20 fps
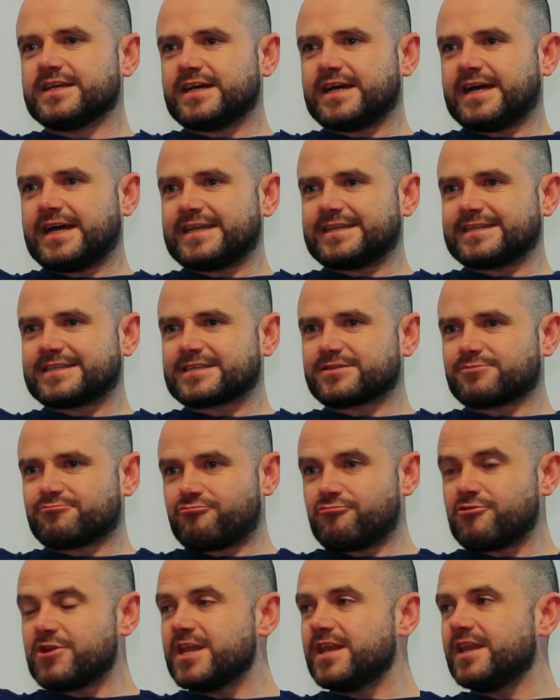and
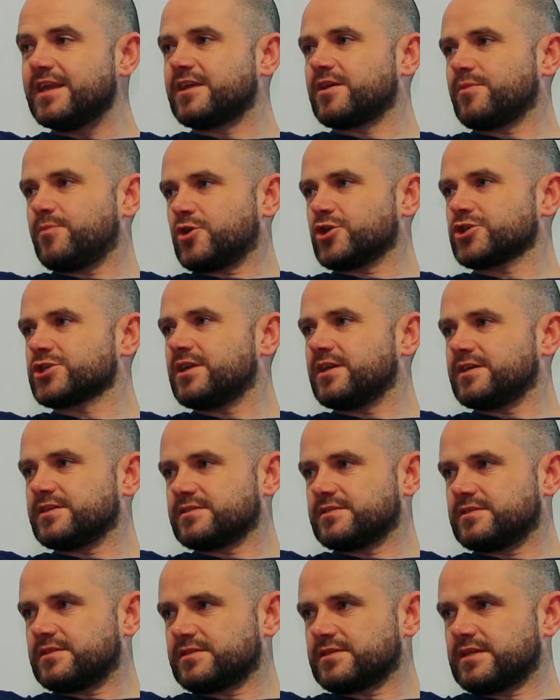really
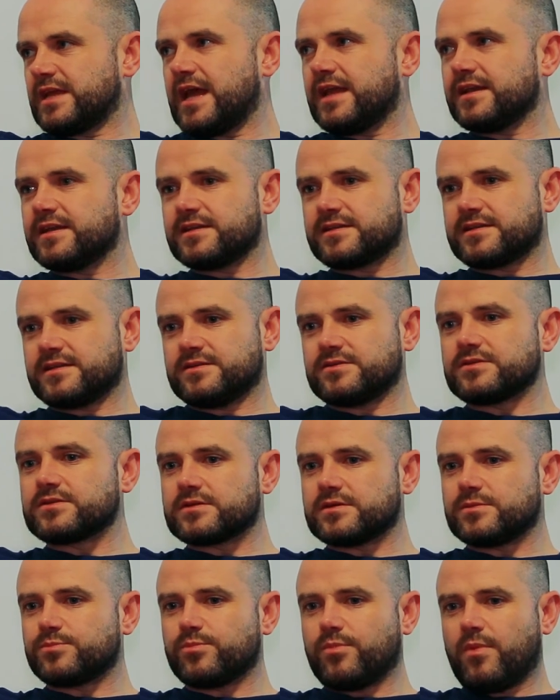commercializing it getting it down
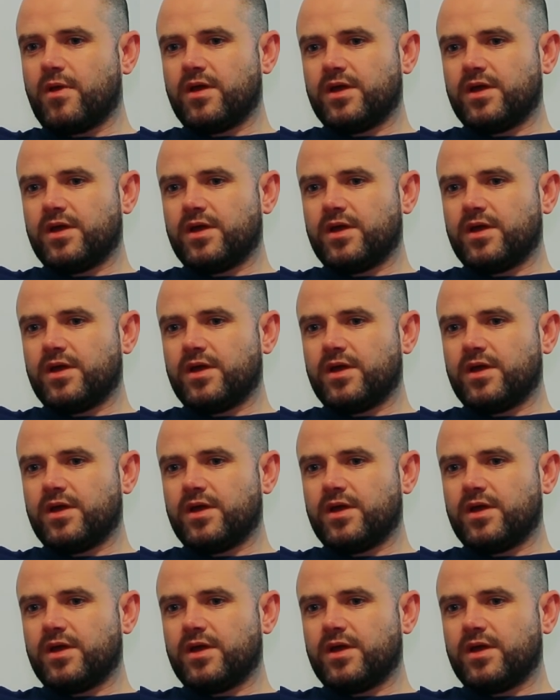to